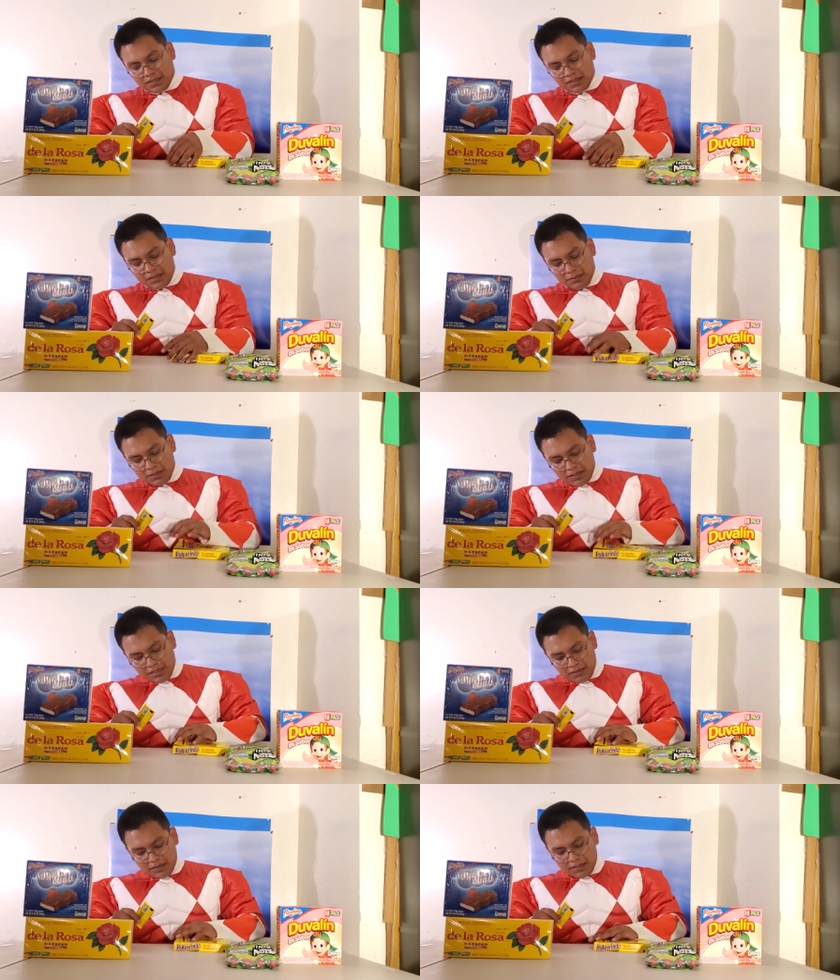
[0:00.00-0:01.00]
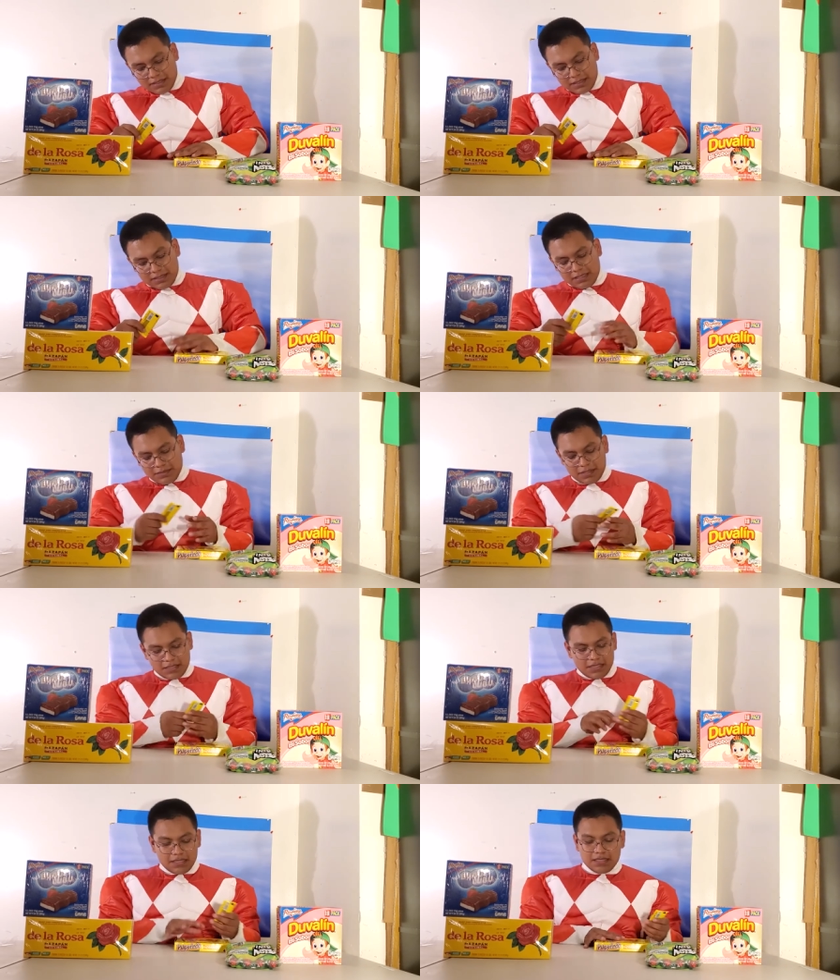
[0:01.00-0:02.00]
So I wonder how long it's going to take me to
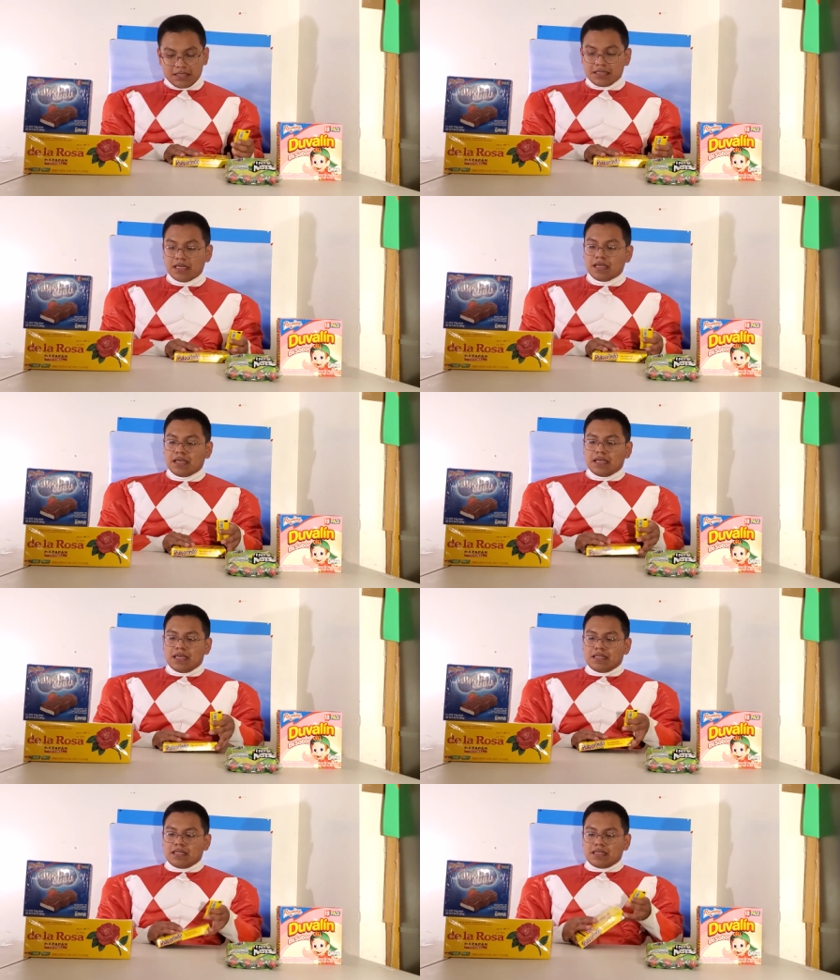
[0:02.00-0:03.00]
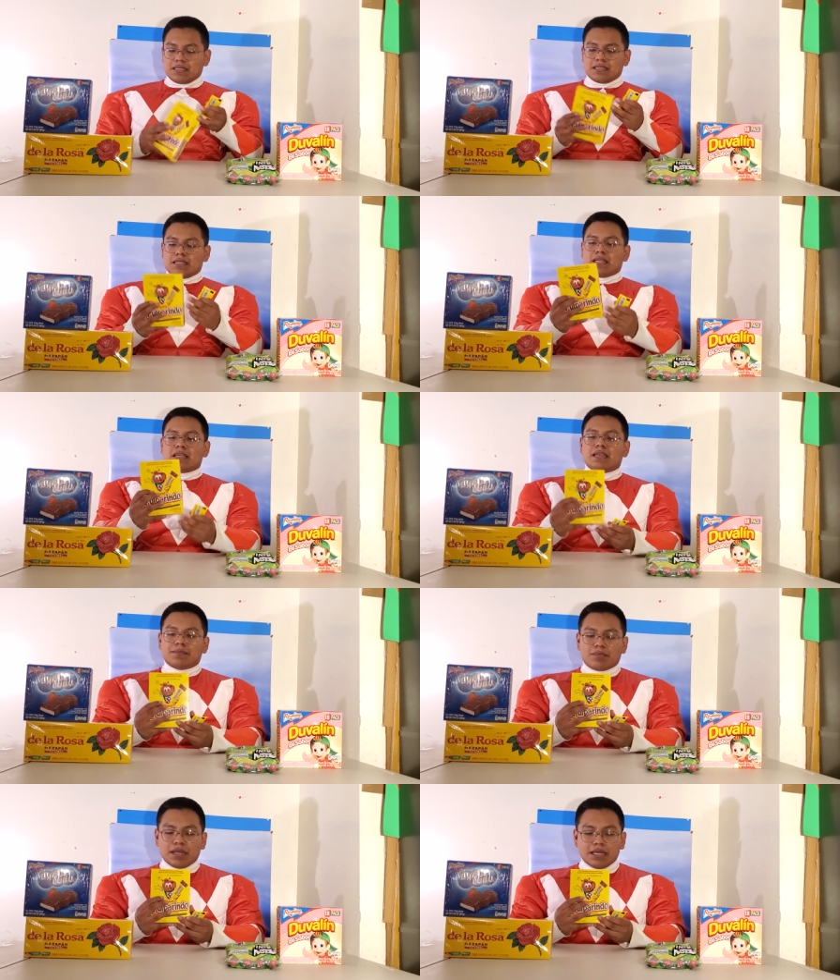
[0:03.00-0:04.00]
eat this. And this
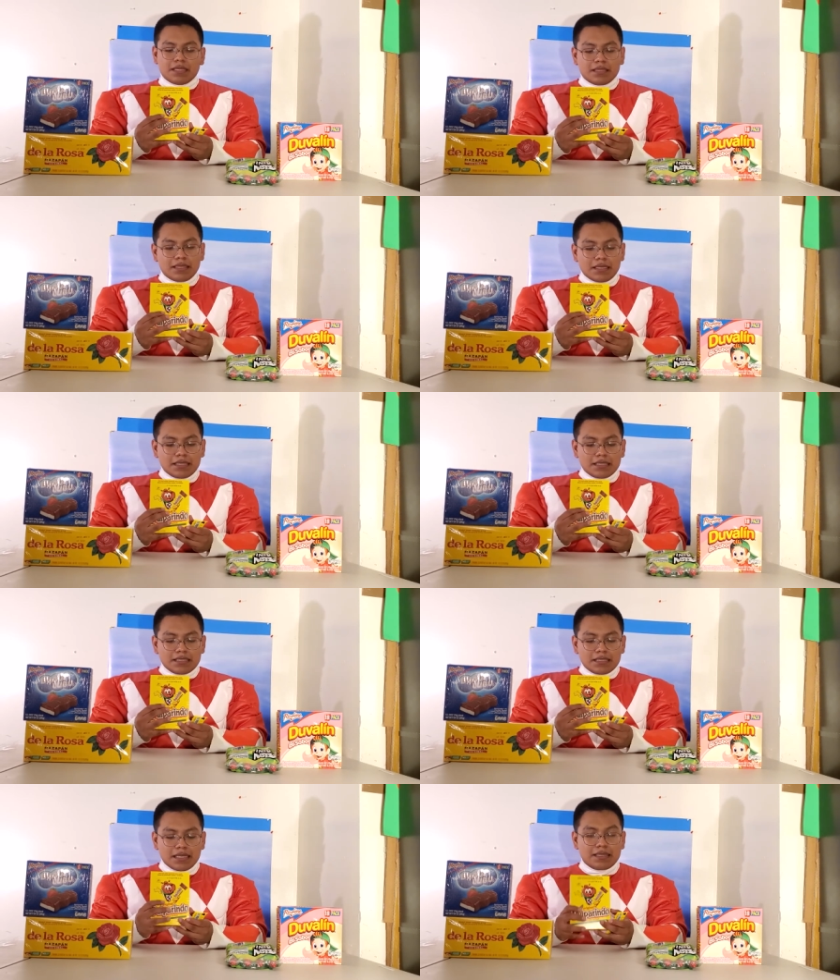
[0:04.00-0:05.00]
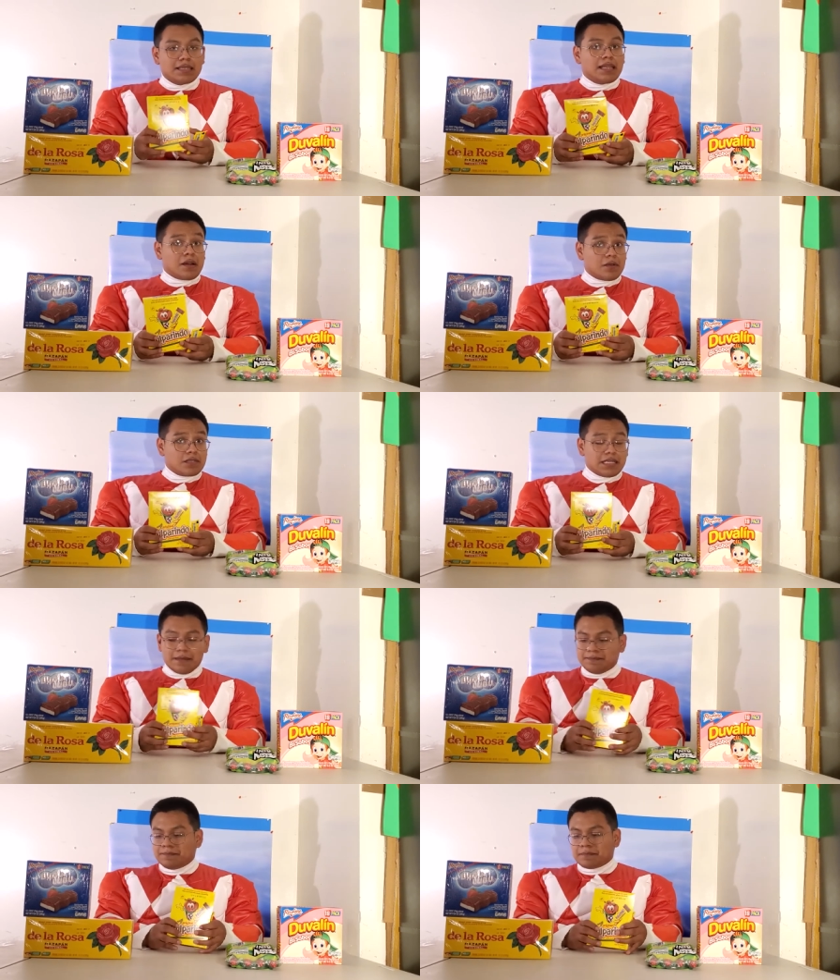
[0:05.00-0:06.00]
brand is De La Rosa,
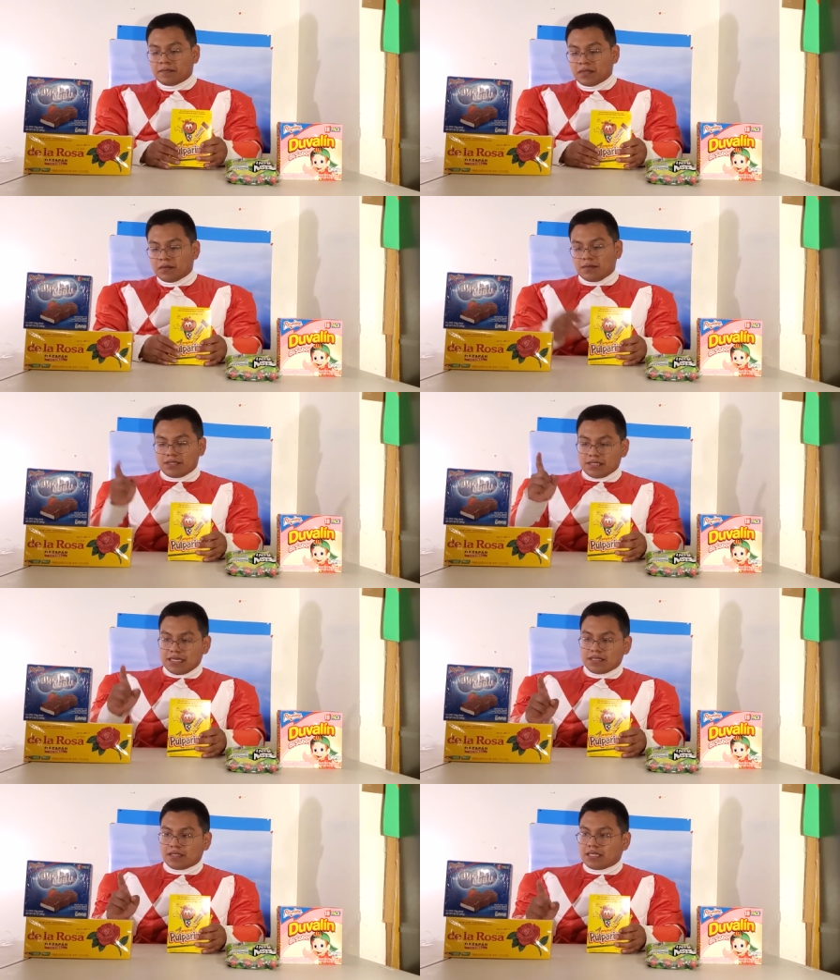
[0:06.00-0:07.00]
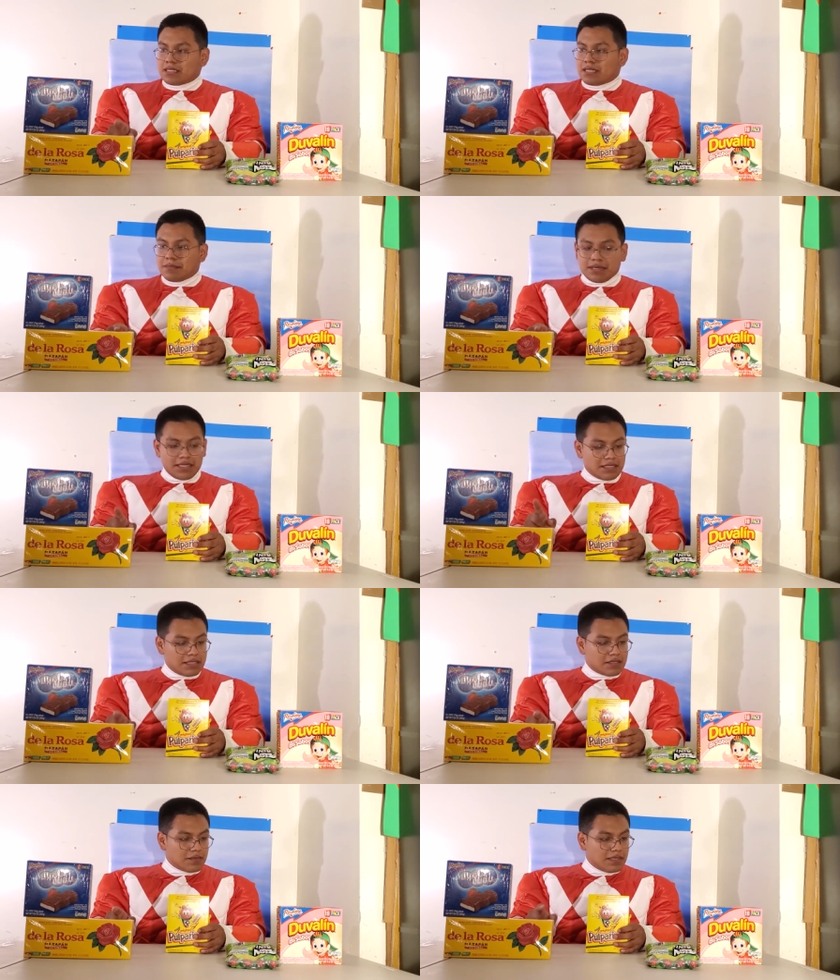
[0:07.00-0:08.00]
which is actually the same brand as
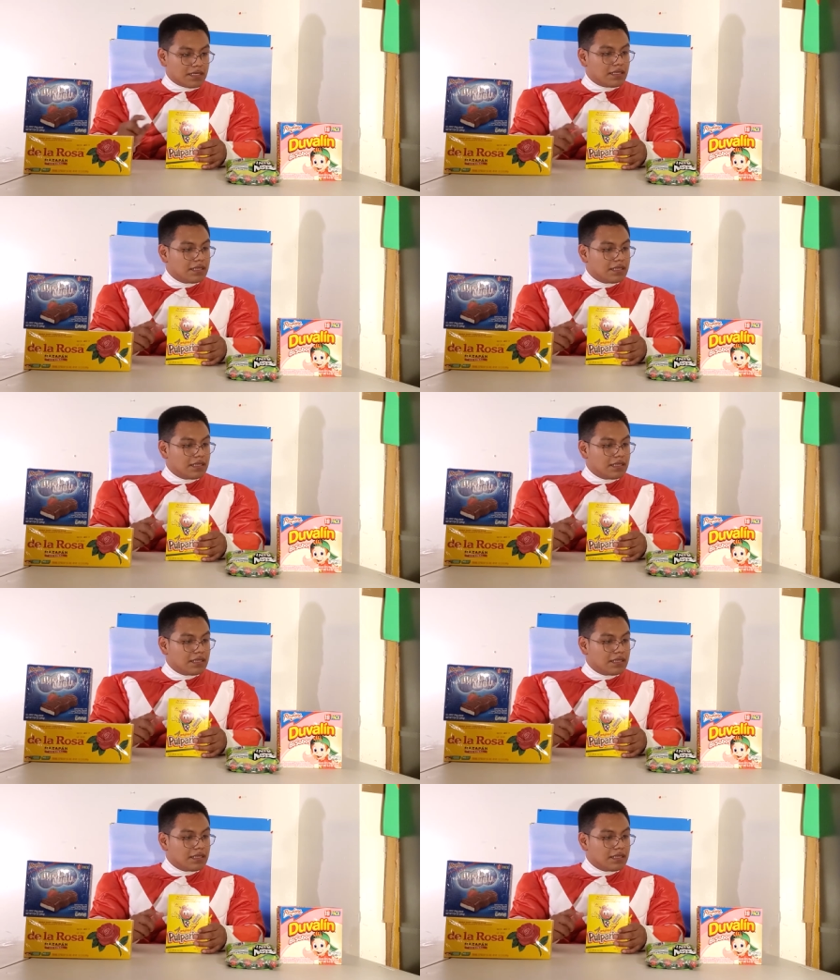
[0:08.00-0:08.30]
this one.